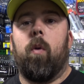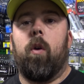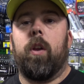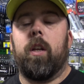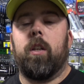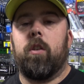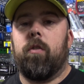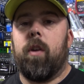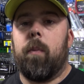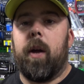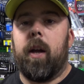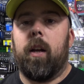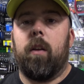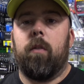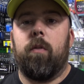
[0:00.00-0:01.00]
or the Instagram
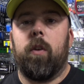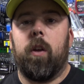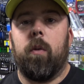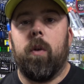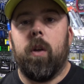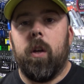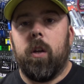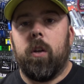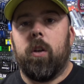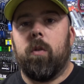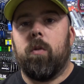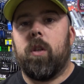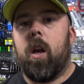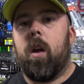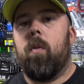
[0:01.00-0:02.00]
at Angling For You,
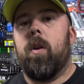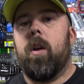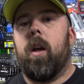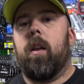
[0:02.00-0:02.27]
do so.